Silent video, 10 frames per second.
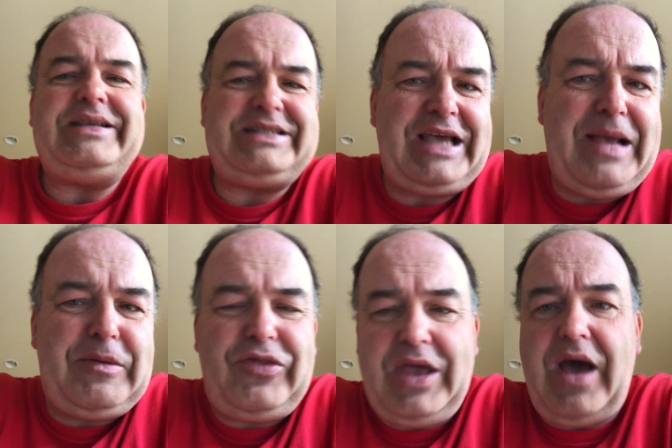The same
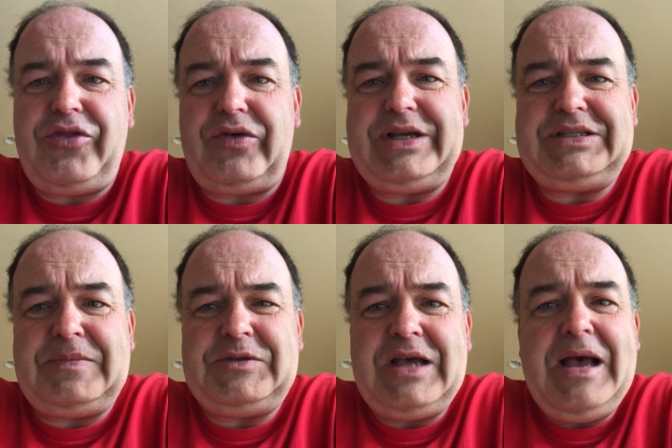with the other
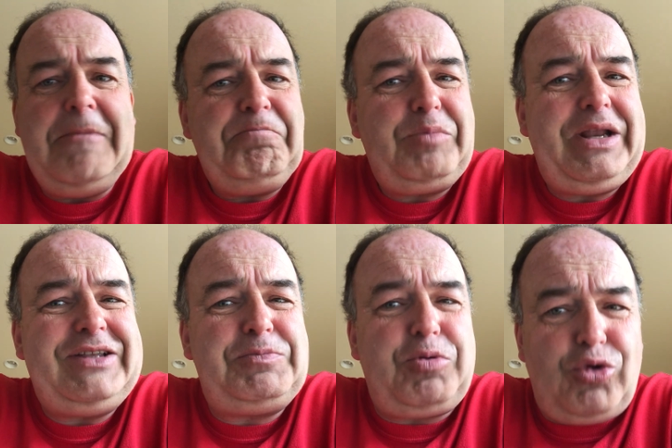isms. But
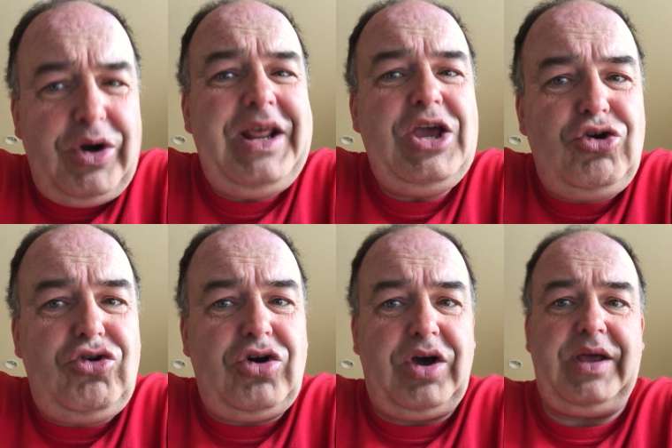it's pretty
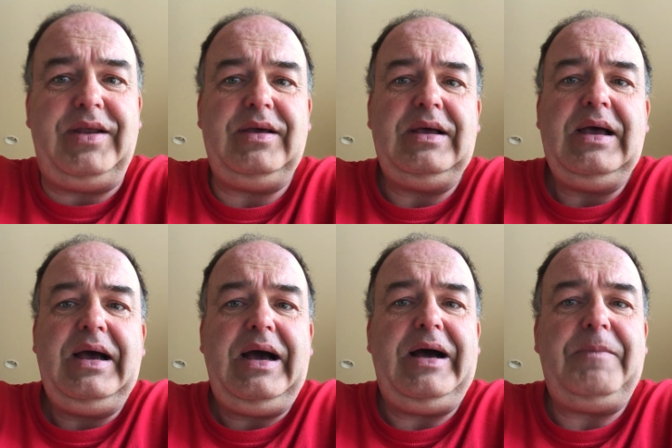good
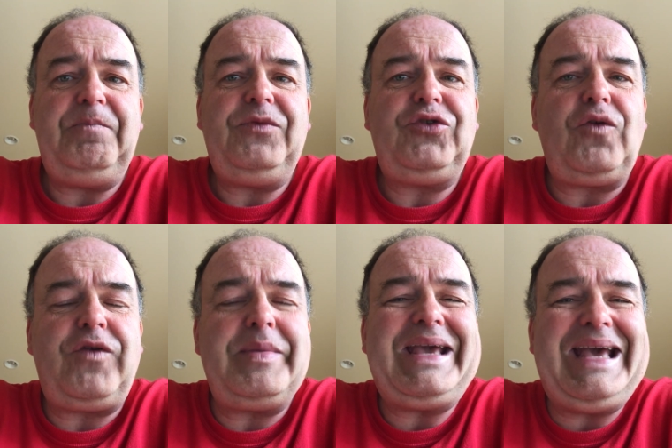um, so,
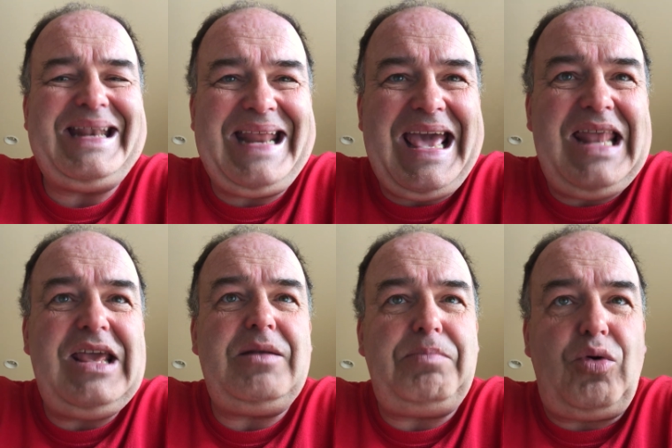from a
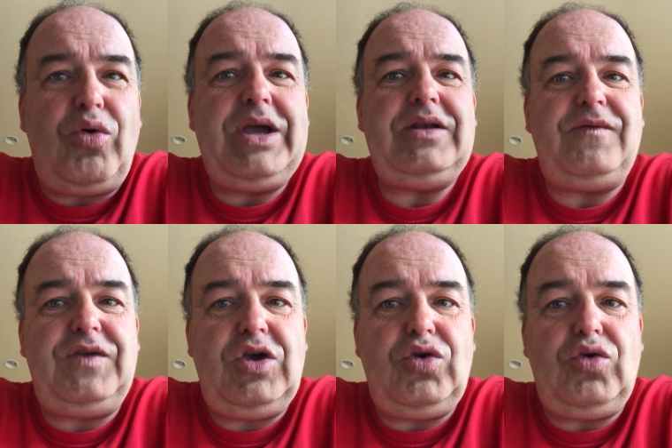Canadian point of
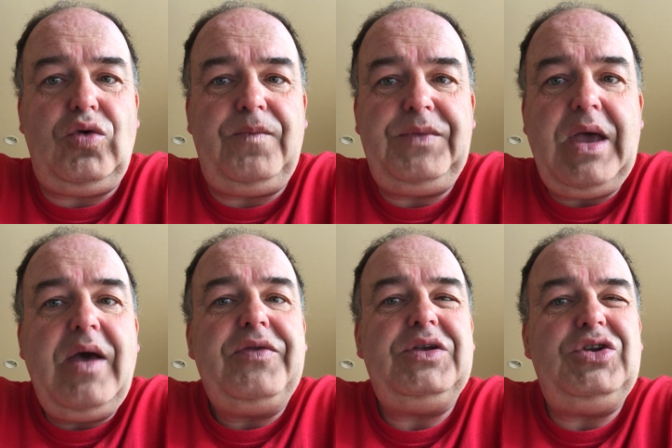view,
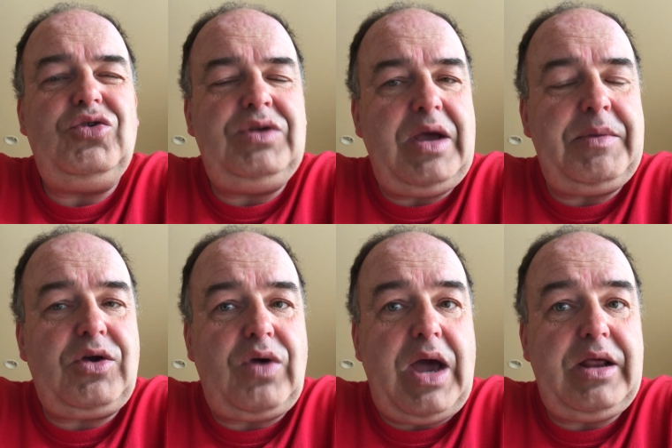the New
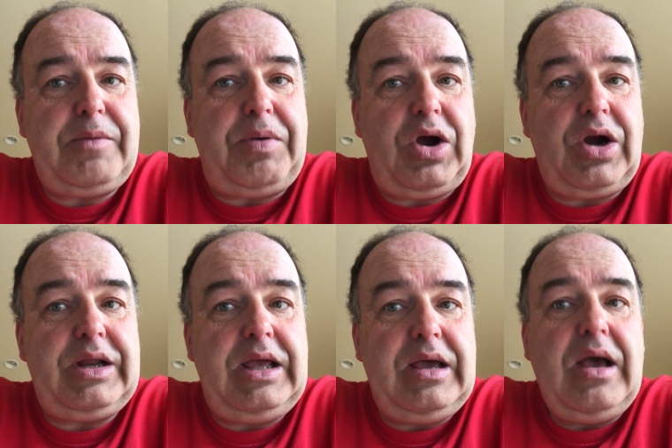Democratic
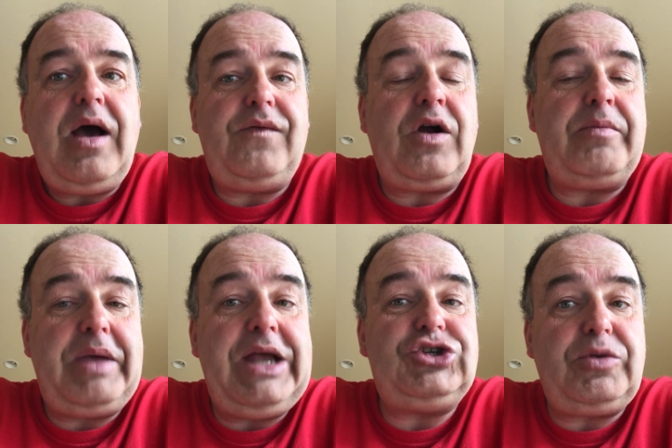Party of our
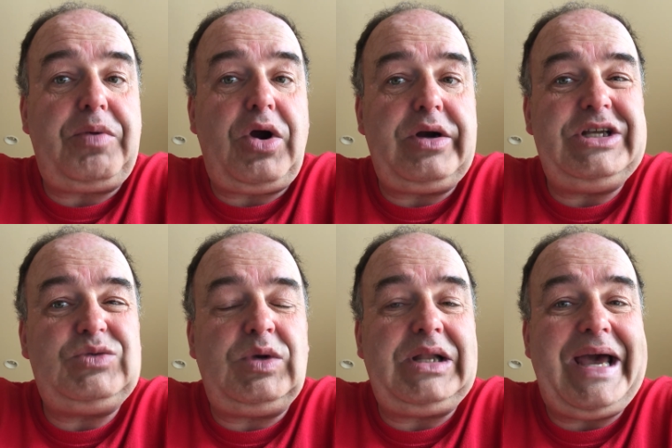major
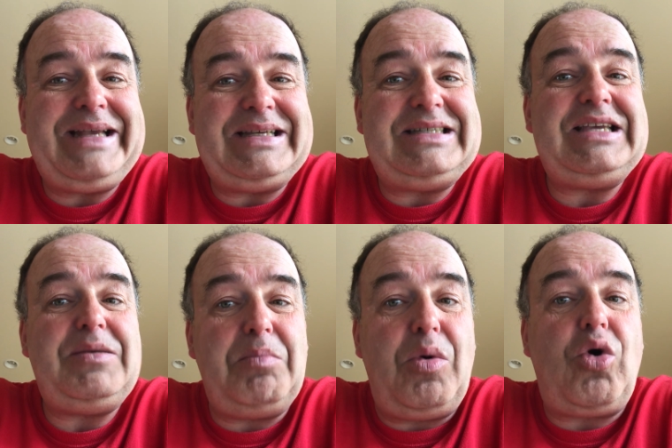parties would like to
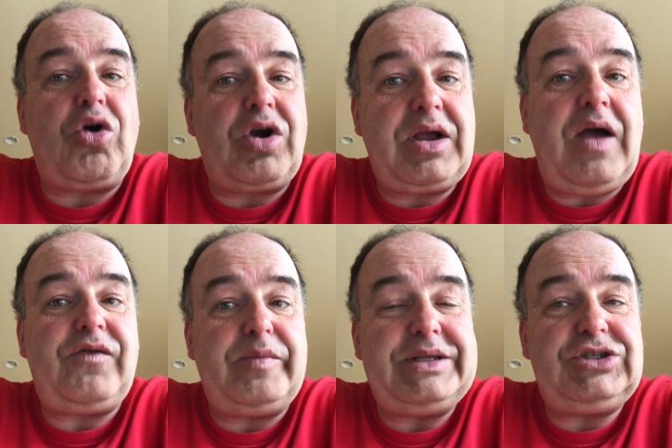see more
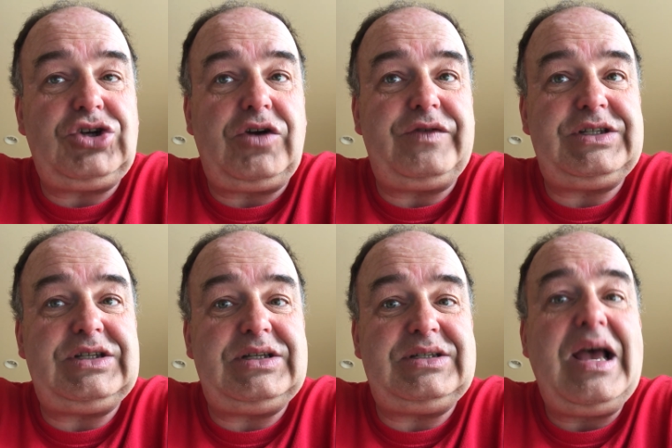government
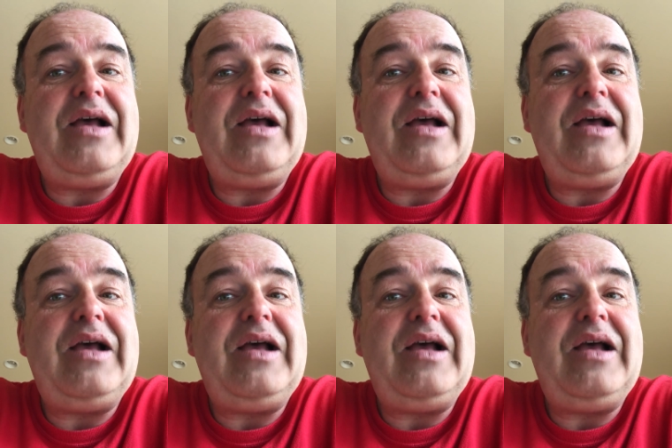services.